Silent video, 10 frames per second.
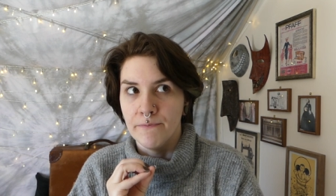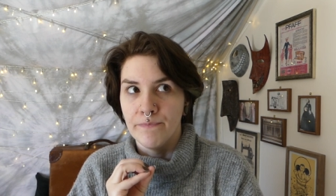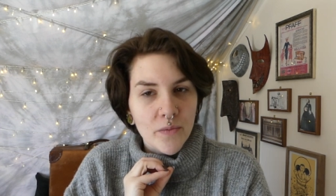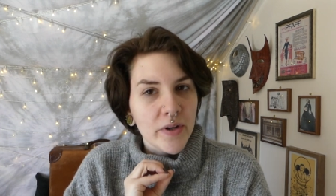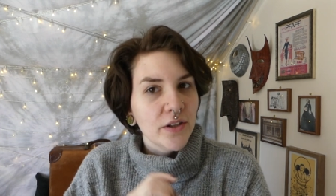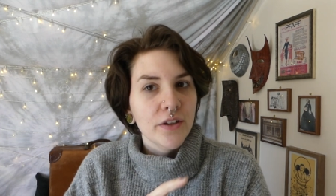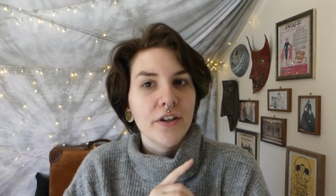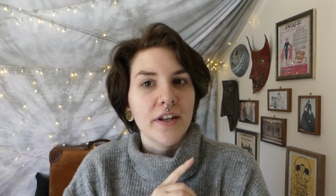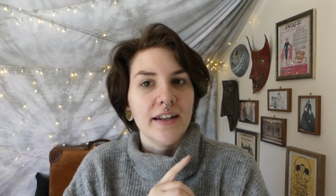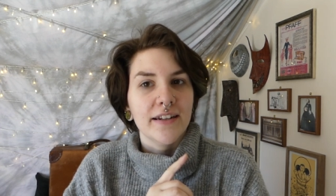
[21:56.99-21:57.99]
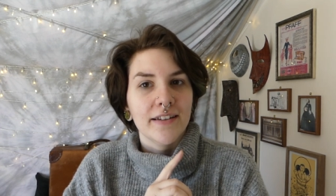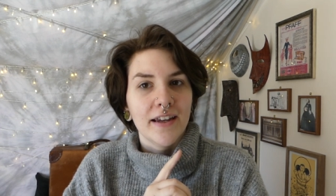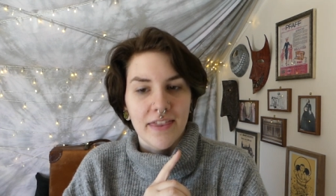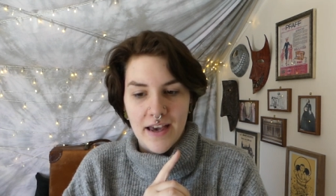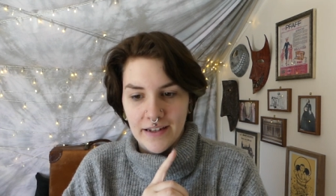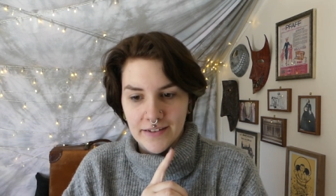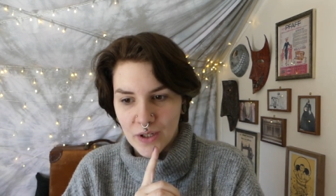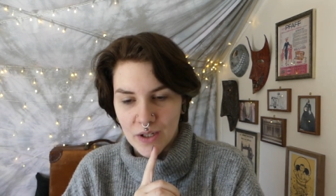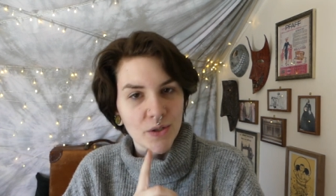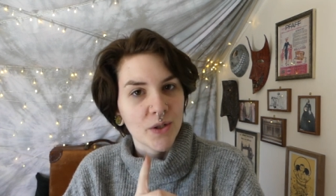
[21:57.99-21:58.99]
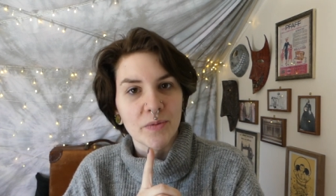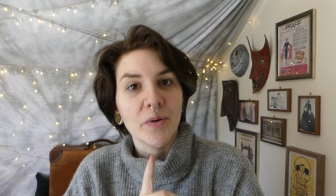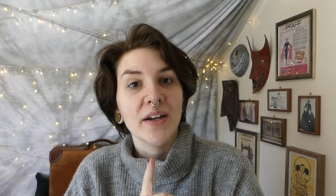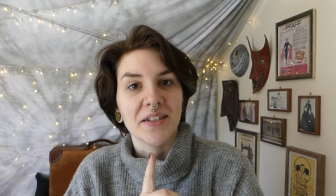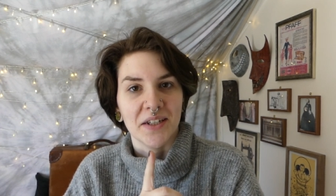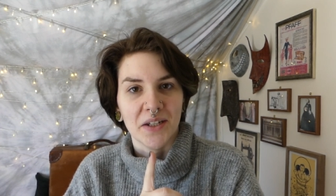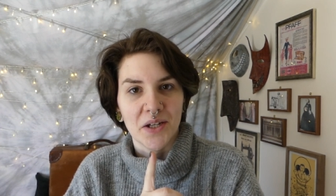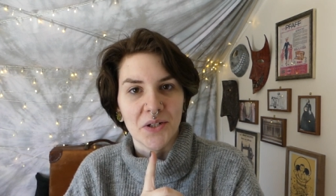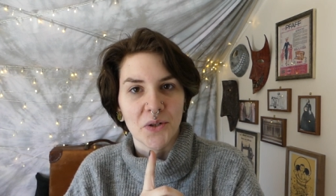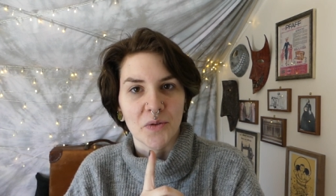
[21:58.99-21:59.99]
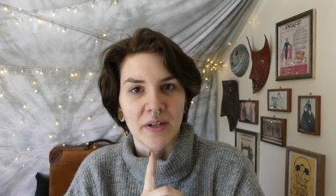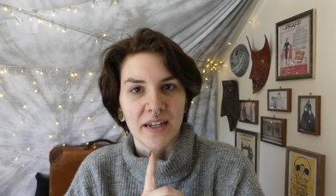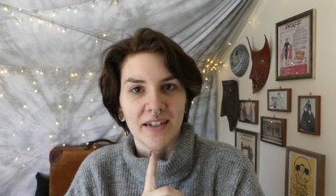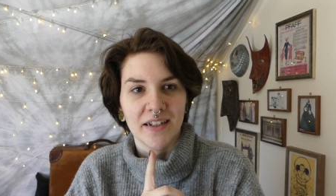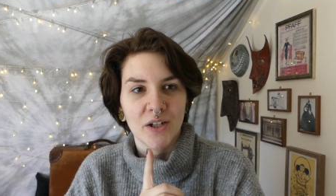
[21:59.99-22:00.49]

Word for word: And when you look at it like that, it's not surprising it took me